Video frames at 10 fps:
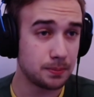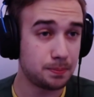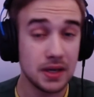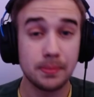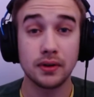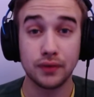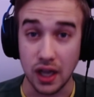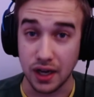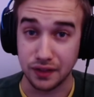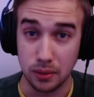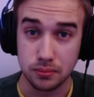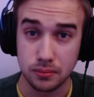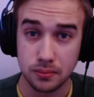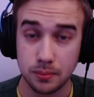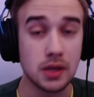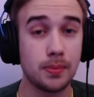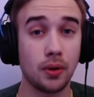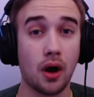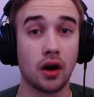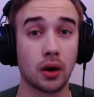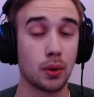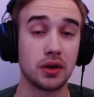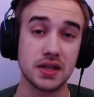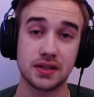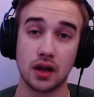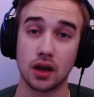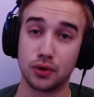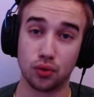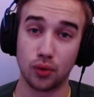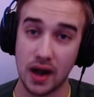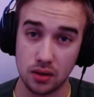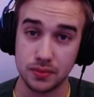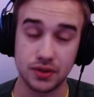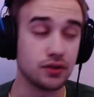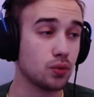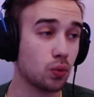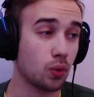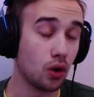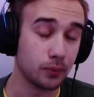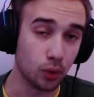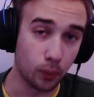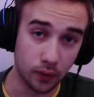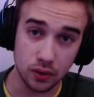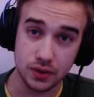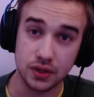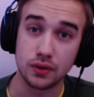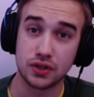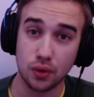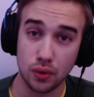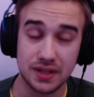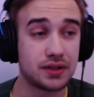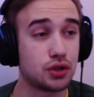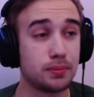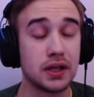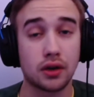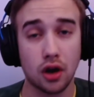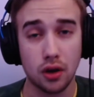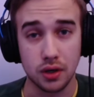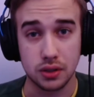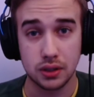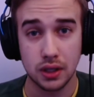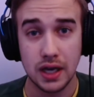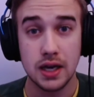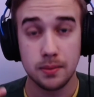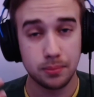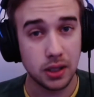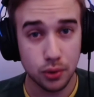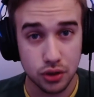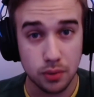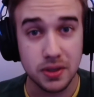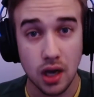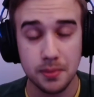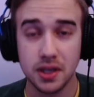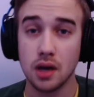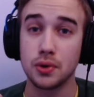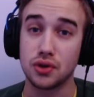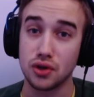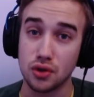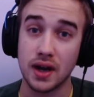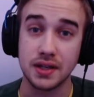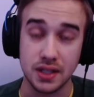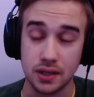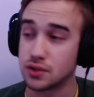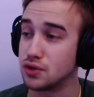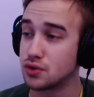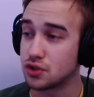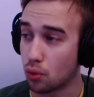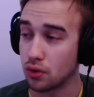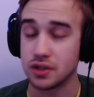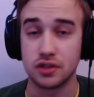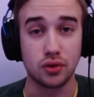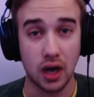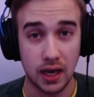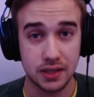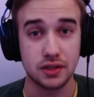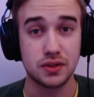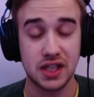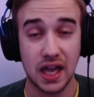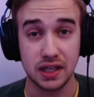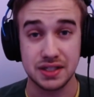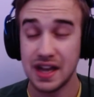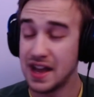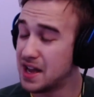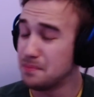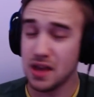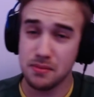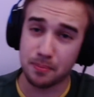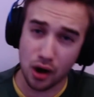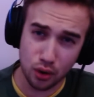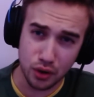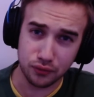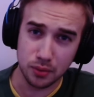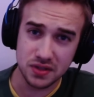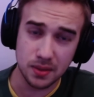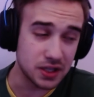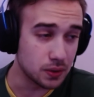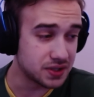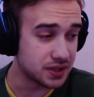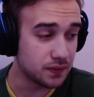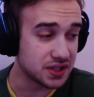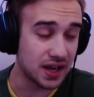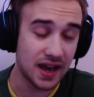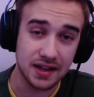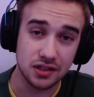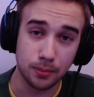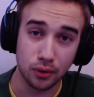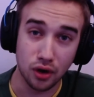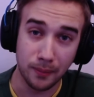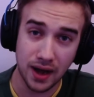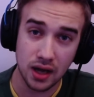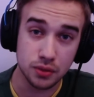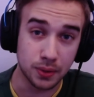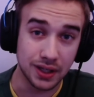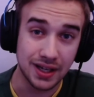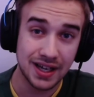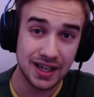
people are forgetting them. People are going to be setting up new realms, new homebrew worlds, new stories. This should be encouraged. People should be coming up with new ideas, new stories, new gods, new settings, maybe borrowing from some of the old stuff as a hat tip or an homage, but